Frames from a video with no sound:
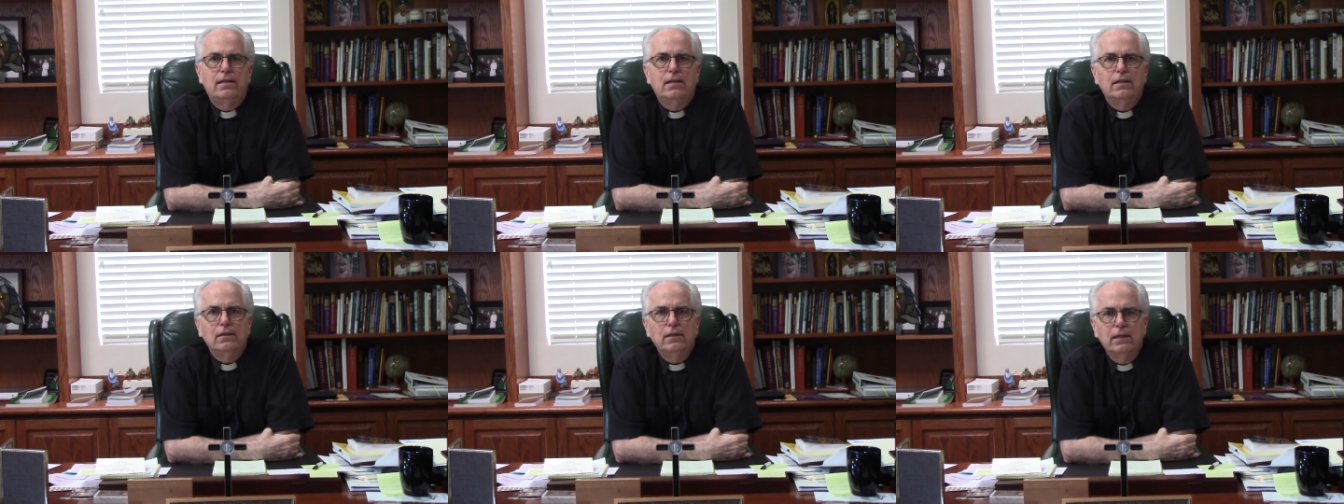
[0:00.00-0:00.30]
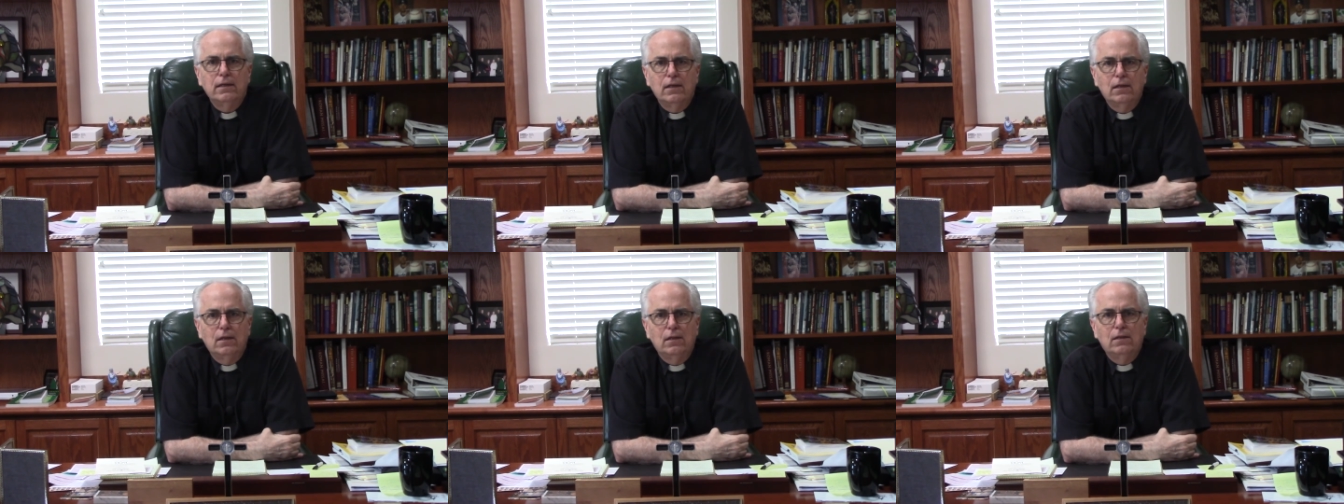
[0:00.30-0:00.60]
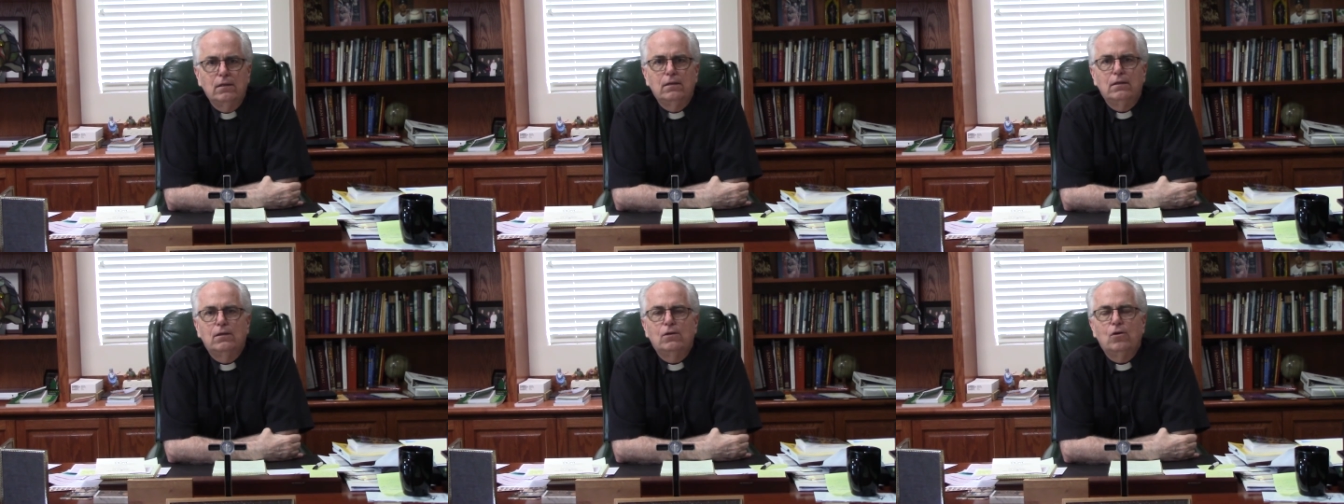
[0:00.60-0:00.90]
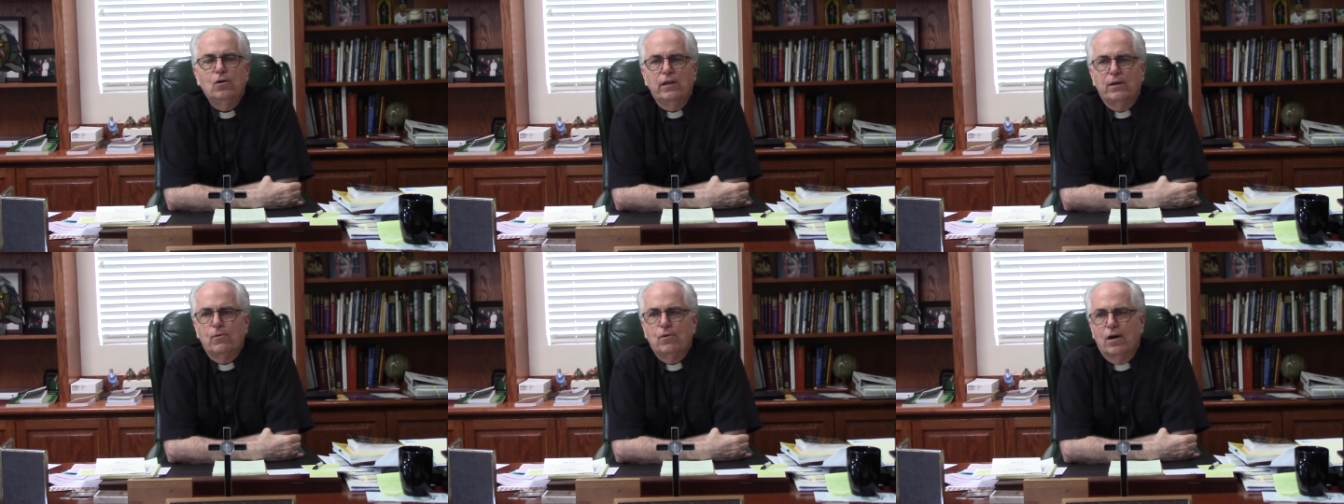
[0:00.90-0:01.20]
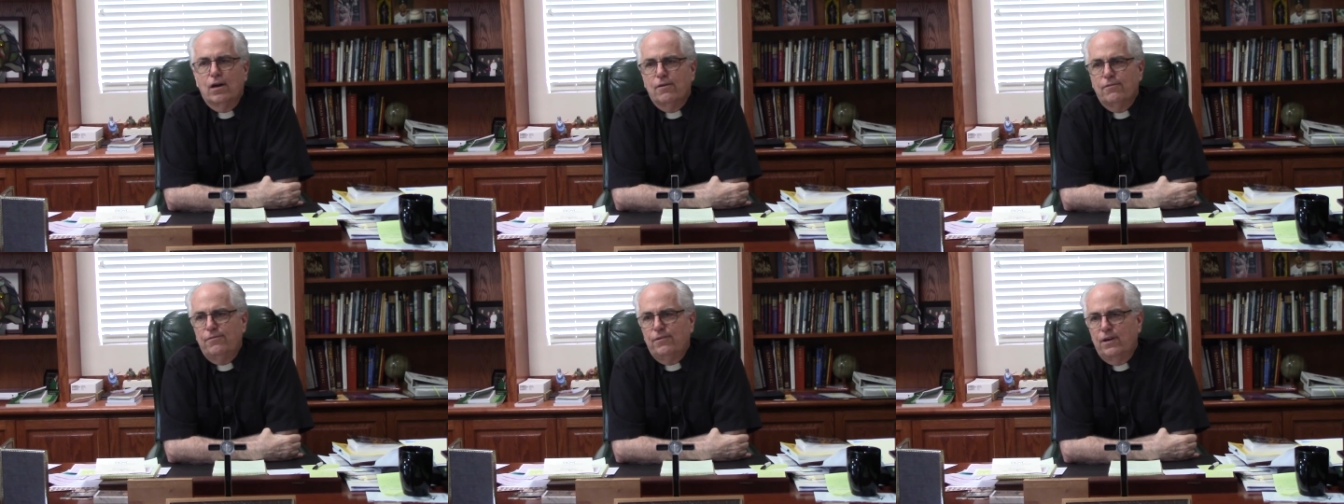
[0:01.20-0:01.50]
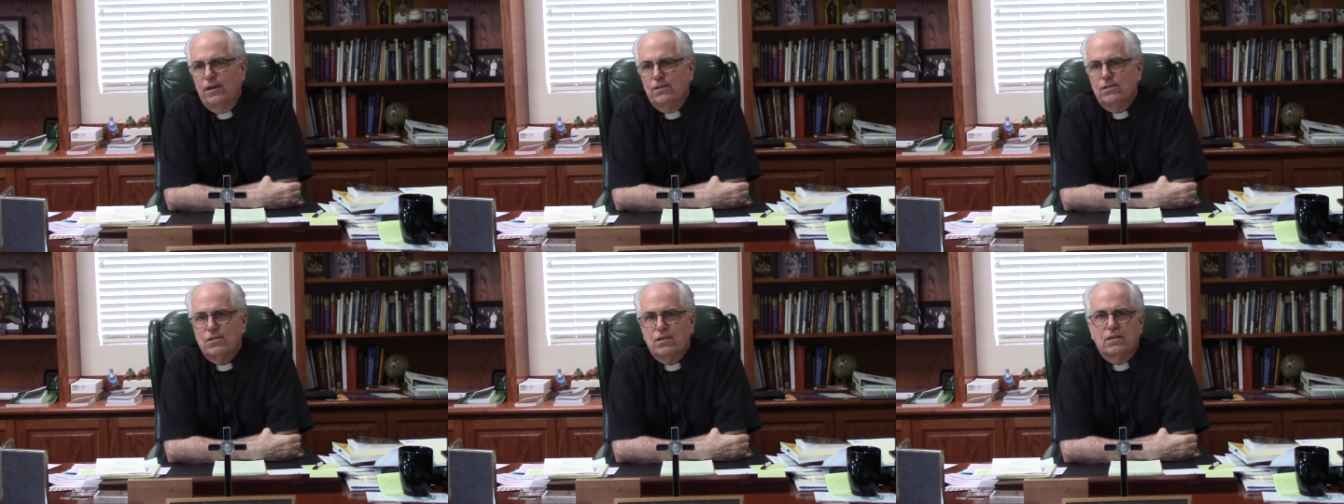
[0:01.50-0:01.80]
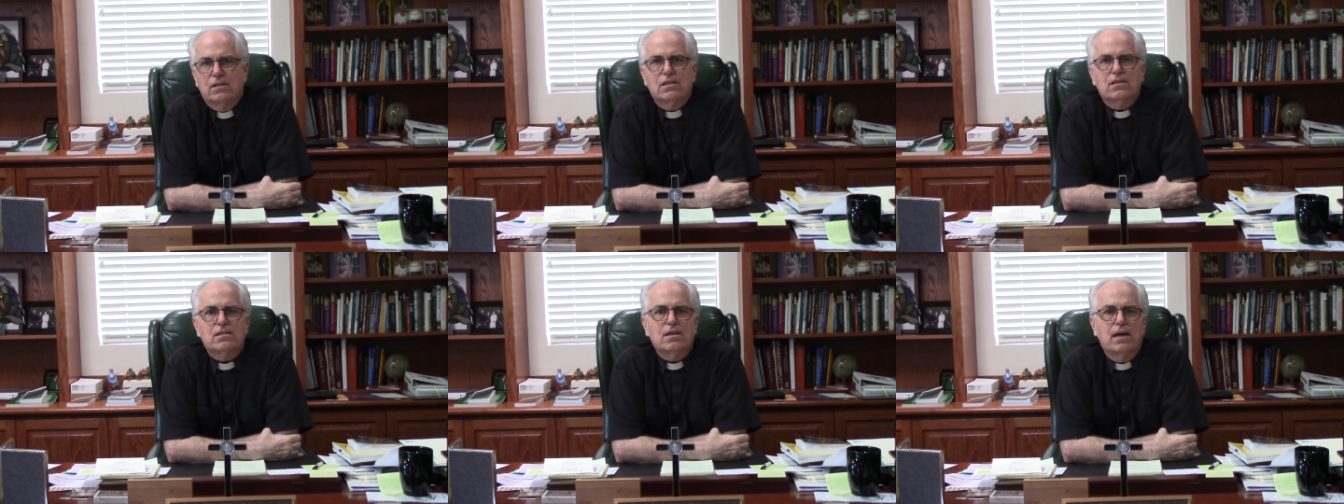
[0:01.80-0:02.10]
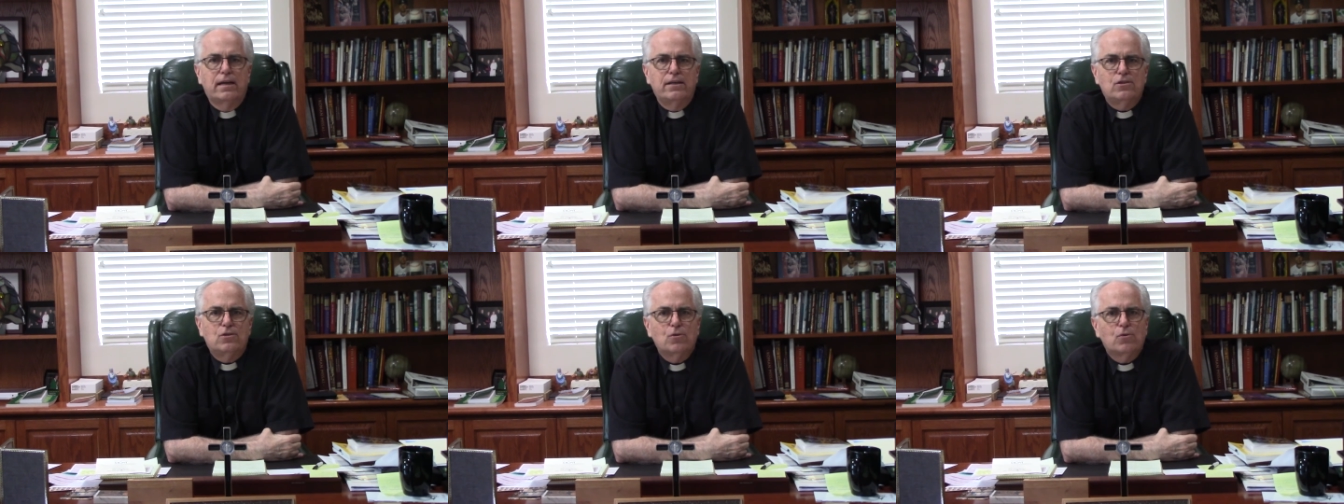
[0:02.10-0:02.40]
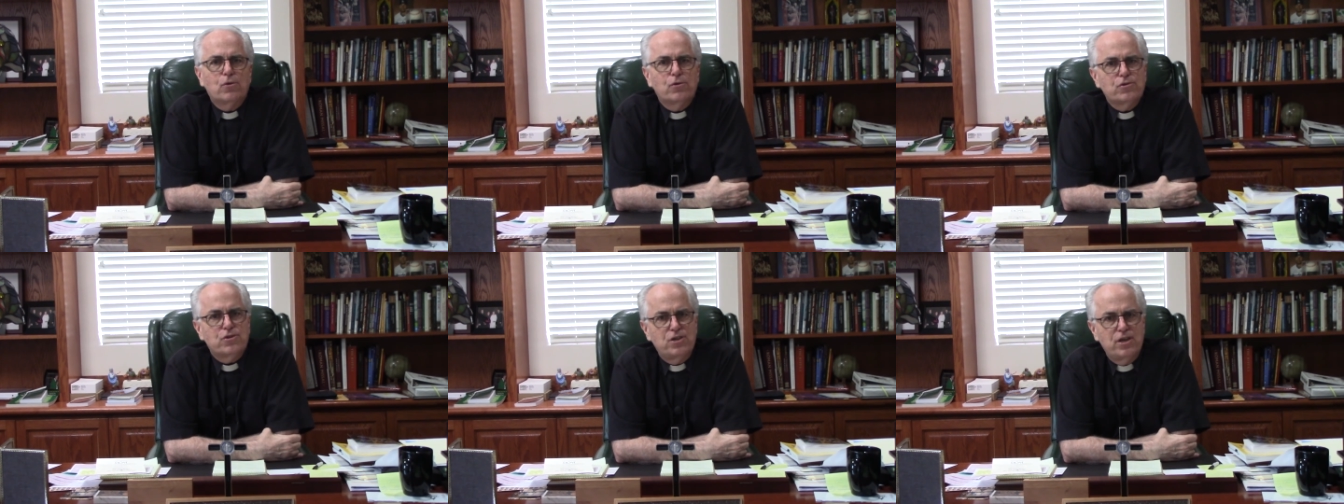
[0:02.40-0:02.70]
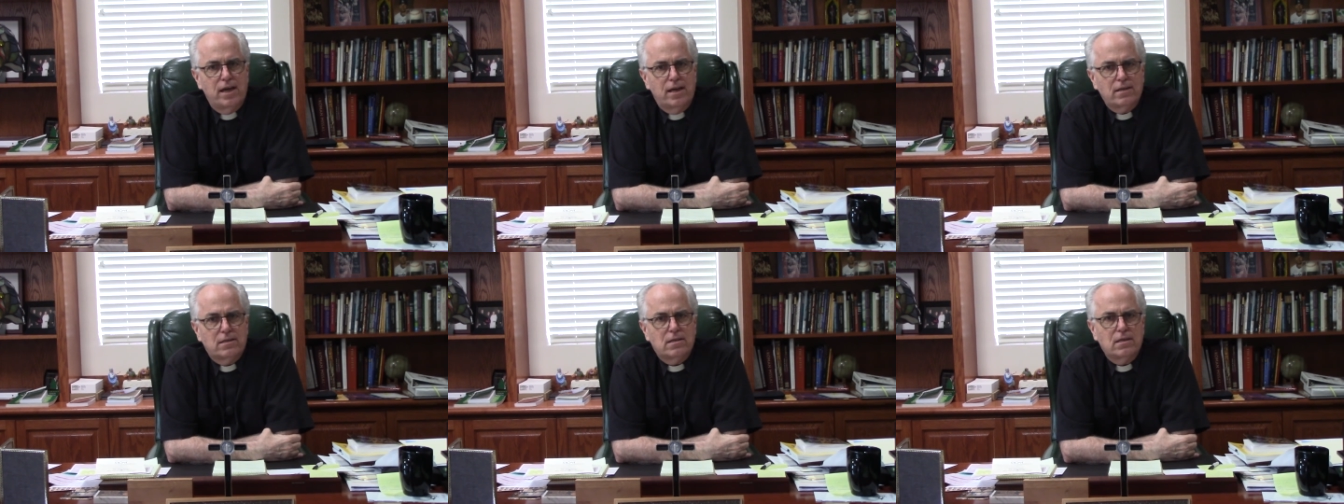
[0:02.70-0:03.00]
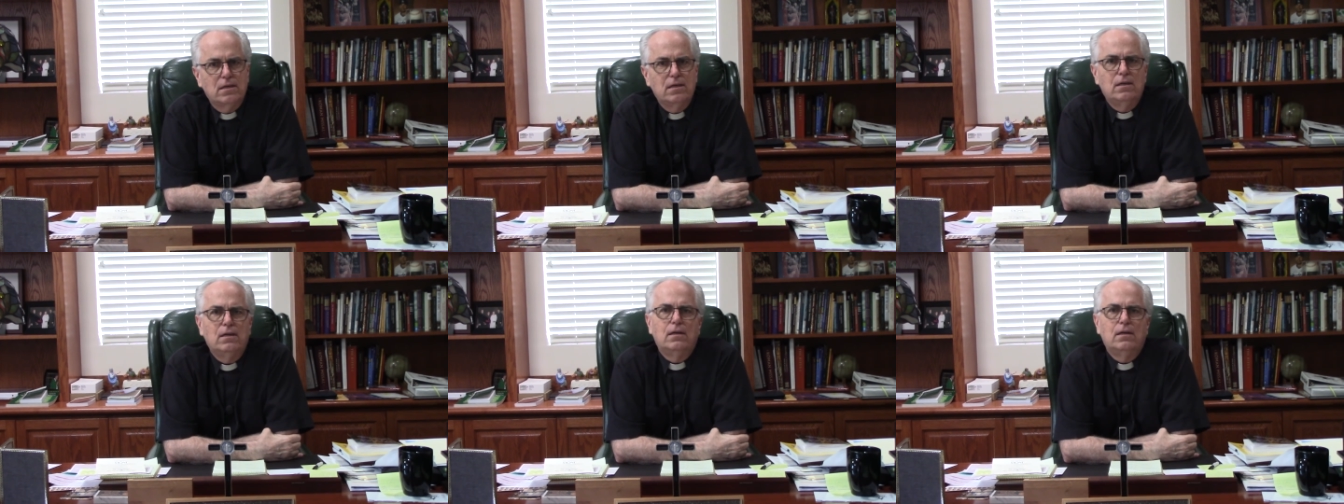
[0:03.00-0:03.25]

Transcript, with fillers: the little holy water fonts on the side doors yet.